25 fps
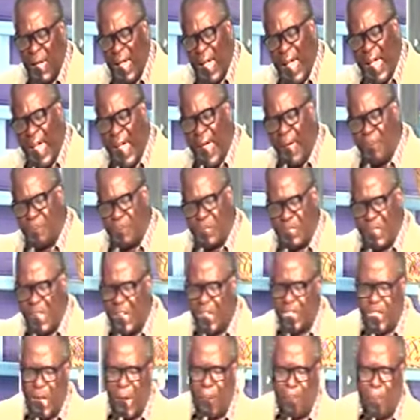I am
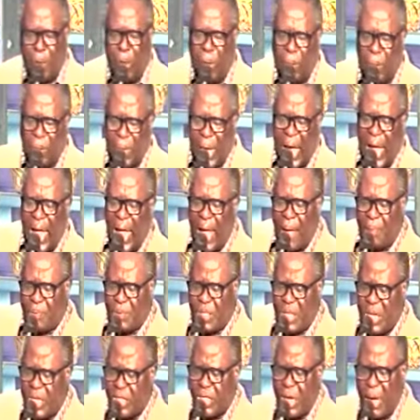teachable. I am
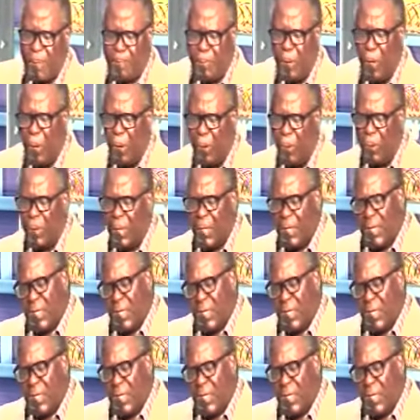teachable.